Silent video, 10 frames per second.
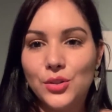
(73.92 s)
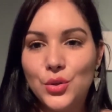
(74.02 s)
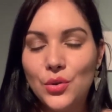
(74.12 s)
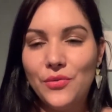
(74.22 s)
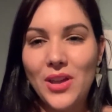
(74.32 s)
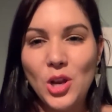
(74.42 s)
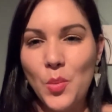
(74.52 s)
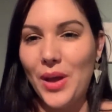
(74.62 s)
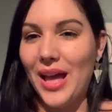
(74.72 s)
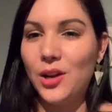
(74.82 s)
do a
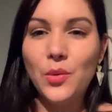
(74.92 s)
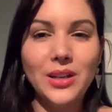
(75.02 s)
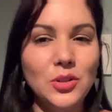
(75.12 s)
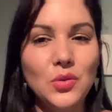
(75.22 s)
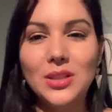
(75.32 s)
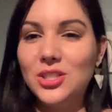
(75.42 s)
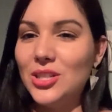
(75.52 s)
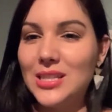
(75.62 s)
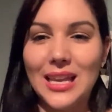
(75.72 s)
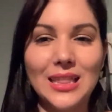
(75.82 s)
video, but I don't want to do
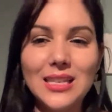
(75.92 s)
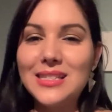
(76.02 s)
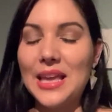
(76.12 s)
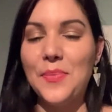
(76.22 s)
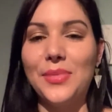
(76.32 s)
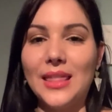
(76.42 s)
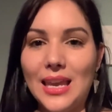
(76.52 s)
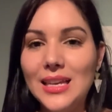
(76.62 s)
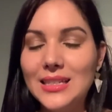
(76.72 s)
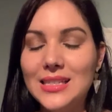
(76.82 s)
just like the same
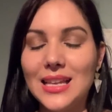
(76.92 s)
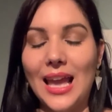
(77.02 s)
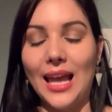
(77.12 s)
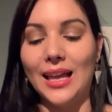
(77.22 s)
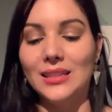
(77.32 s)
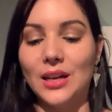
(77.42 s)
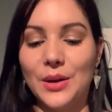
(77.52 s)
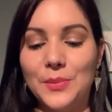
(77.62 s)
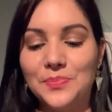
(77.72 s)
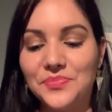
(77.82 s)
things. And
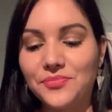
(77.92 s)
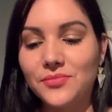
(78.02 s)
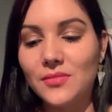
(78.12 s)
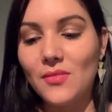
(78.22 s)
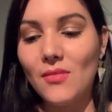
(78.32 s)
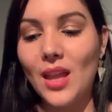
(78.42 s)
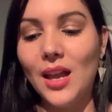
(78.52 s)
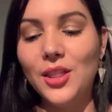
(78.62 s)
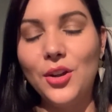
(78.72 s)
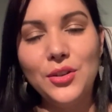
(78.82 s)
um,
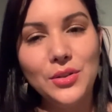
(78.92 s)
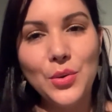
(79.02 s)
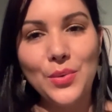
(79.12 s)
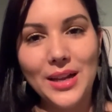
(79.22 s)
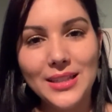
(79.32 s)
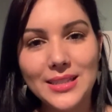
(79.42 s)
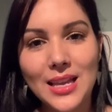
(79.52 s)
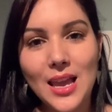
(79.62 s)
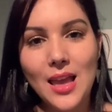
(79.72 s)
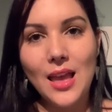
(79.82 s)
I thought, you know what?
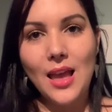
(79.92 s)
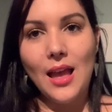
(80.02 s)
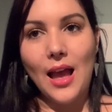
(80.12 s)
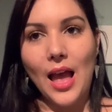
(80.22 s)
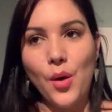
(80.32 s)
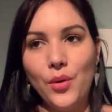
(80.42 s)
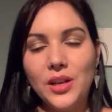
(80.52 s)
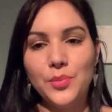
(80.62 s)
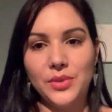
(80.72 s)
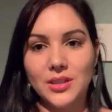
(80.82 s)
I want
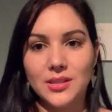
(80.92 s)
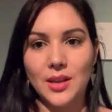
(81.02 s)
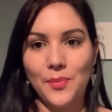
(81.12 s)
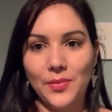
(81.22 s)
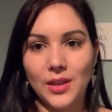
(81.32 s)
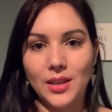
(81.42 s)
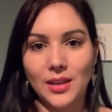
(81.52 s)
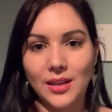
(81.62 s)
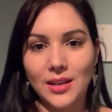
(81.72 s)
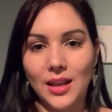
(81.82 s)
to bring
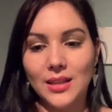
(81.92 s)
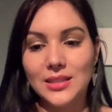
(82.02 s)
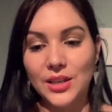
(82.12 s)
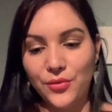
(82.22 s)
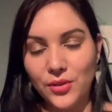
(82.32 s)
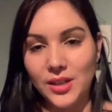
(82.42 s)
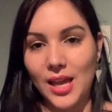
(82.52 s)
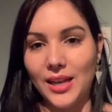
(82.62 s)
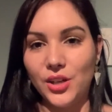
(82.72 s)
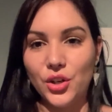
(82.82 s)
something different
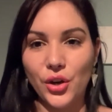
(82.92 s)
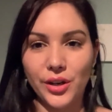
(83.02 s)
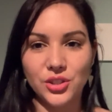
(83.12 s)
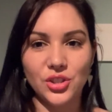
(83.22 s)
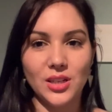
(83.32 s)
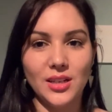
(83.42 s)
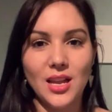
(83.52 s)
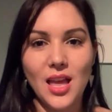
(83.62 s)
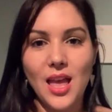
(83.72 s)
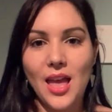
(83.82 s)
and encouraging,
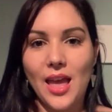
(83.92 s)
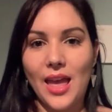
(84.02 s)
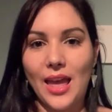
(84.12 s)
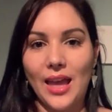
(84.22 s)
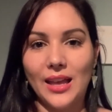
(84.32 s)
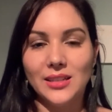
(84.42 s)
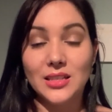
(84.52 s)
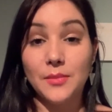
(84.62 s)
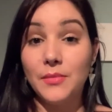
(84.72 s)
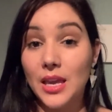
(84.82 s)
and
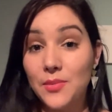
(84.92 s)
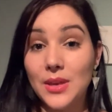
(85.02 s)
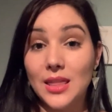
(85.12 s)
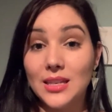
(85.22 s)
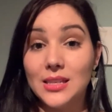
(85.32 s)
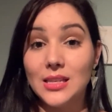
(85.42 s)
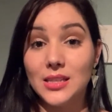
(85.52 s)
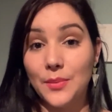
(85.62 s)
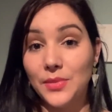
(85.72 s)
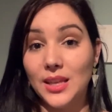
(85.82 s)
maybe this is
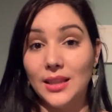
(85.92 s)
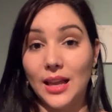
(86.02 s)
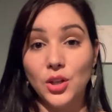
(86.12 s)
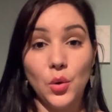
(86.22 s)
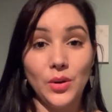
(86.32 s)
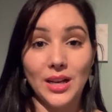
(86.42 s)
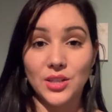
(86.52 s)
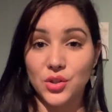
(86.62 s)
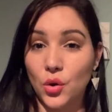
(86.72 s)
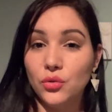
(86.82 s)
something that no one
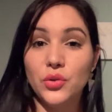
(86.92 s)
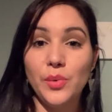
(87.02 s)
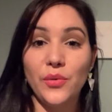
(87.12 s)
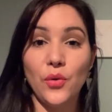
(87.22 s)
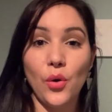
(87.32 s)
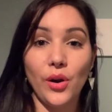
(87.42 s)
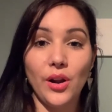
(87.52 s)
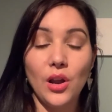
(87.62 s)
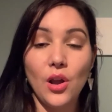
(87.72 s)
has told you before,